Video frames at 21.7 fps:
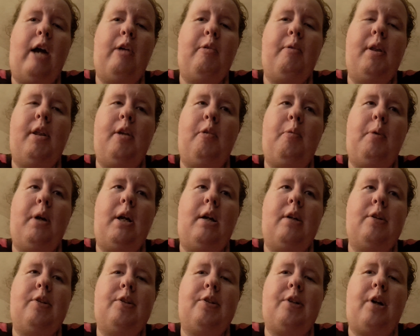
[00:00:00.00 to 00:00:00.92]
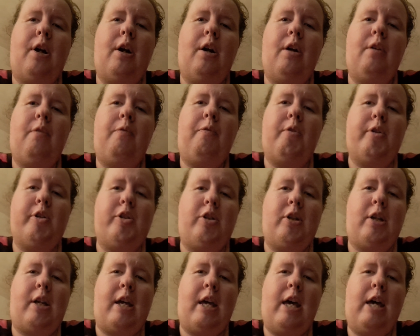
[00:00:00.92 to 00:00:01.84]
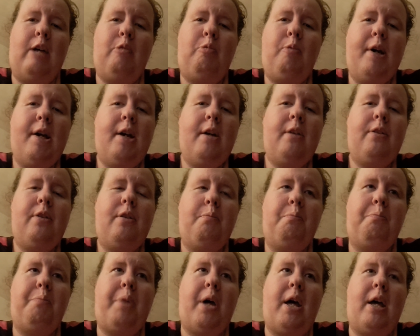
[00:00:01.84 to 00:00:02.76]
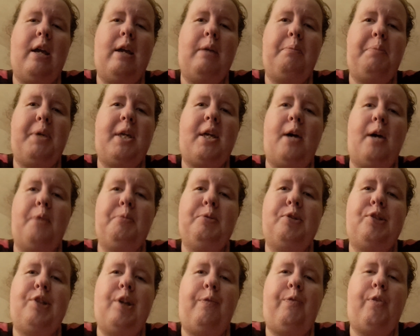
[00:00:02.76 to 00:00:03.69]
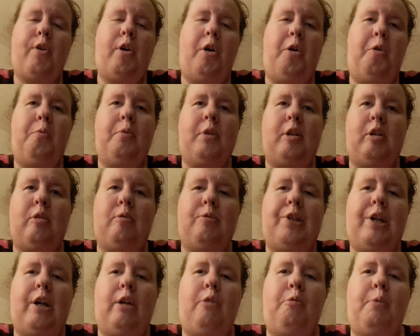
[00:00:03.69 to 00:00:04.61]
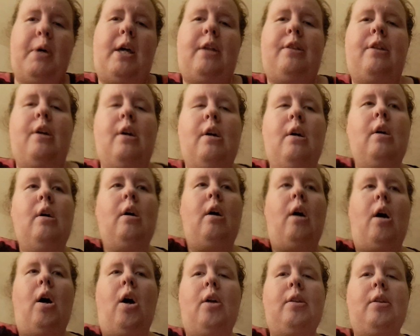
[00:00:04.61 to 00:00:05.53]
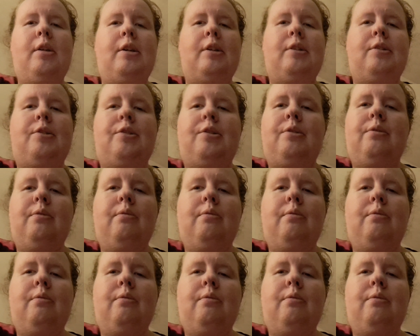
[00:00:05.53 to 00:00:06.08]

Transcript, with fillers: I really want to start forging ahead with, but it becomes difficult when you deal with all these